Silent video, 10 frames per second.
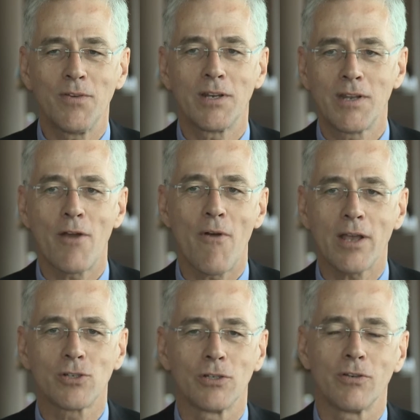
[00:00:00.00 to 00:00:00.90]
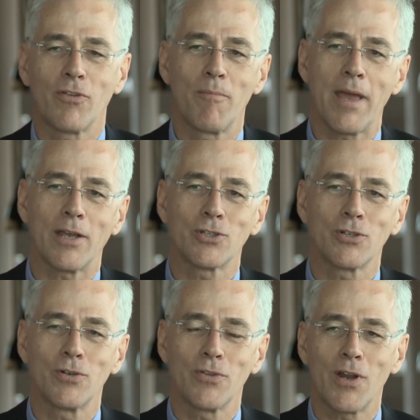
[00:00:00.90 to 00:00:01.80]
direction to make
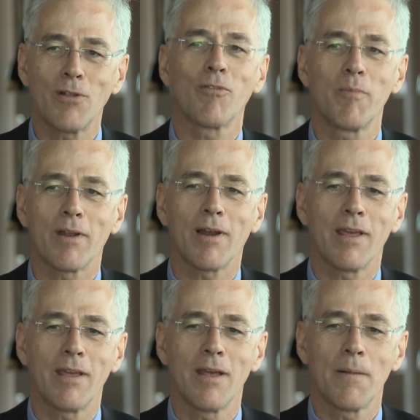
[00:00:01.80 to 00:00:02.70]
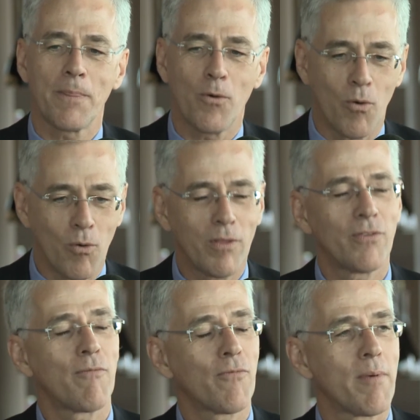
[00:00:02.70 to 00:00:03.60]
sure that ultimately all
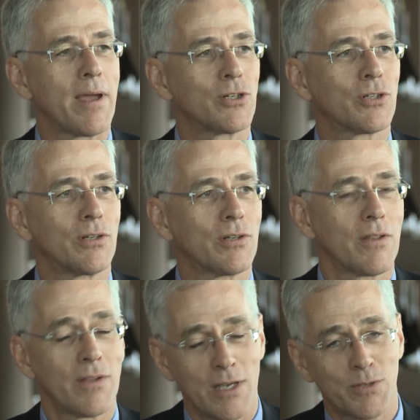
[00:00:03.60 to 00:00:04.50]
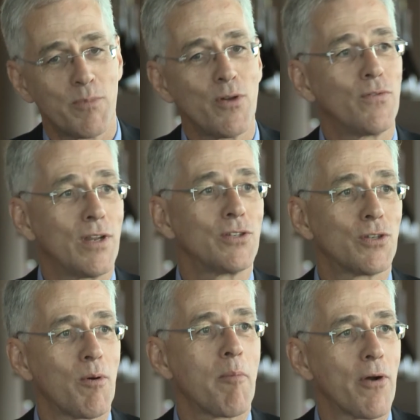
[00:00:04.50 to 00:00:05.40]
this information is moved
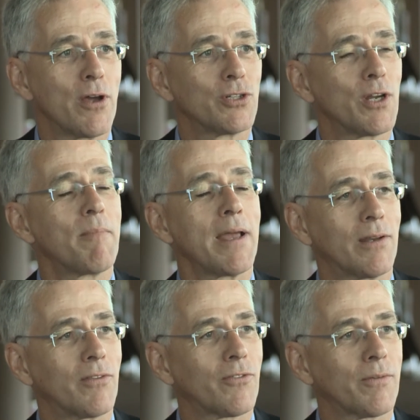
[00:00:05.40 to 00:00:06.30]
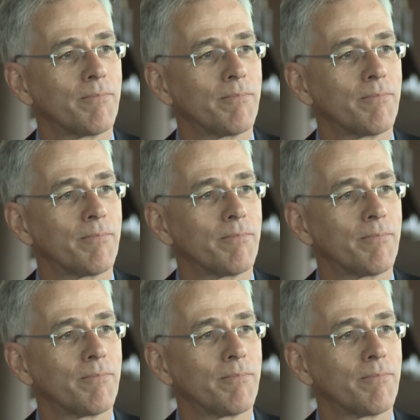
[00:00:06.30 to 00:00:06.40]
into operation and maintenance.